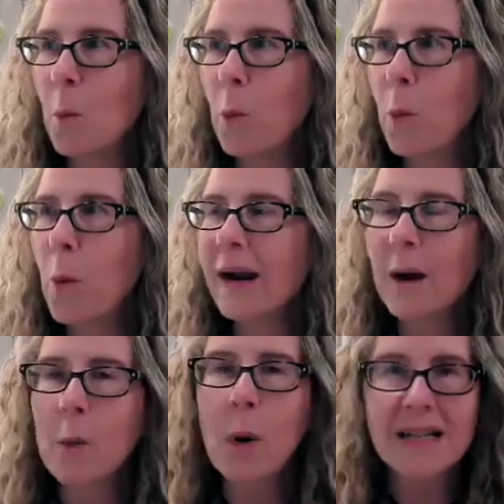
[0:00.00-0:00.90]
what
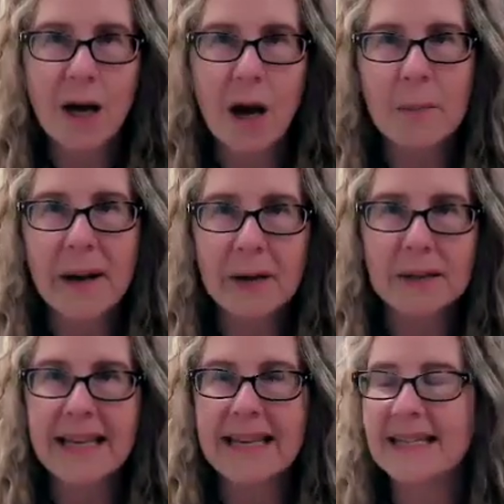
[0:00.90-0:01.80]
I want to talk
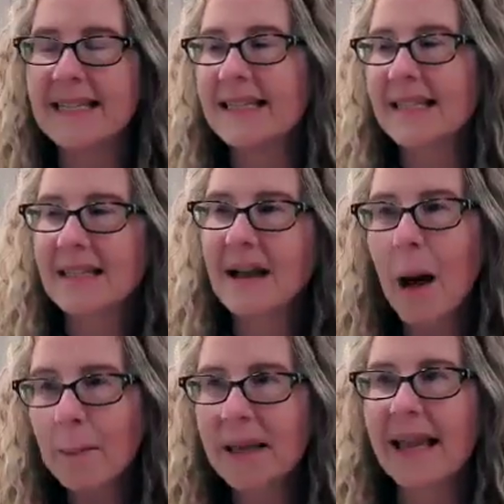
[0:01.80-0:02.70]
about is
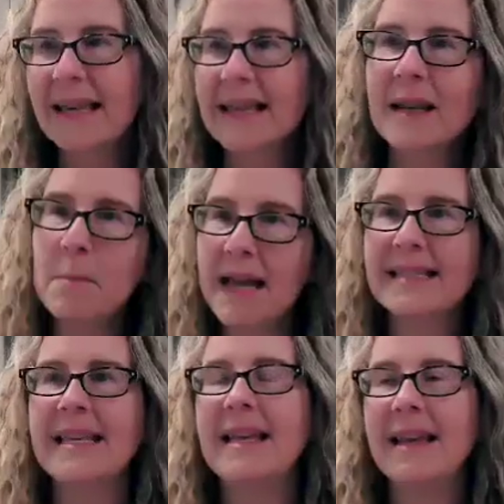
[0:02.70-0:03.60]
complicated and
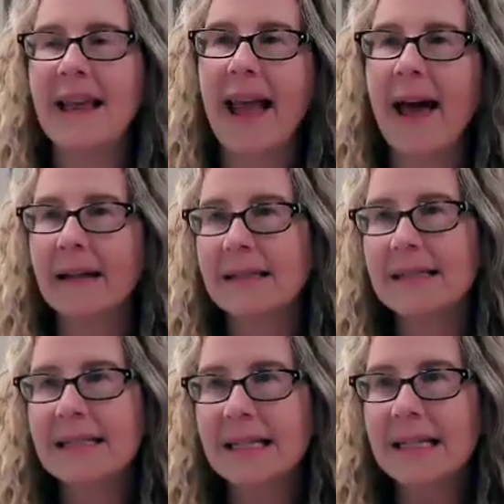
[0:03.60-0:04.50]
messy,
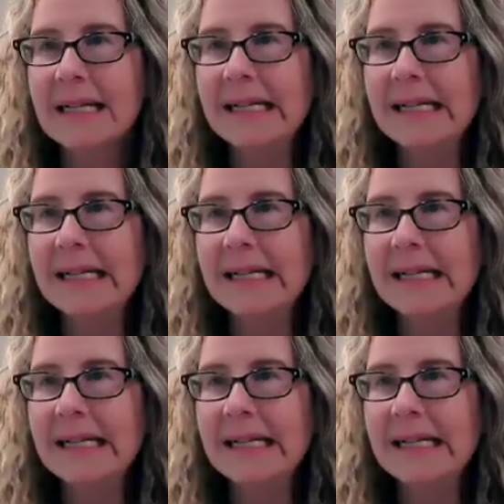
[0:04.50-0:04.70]
and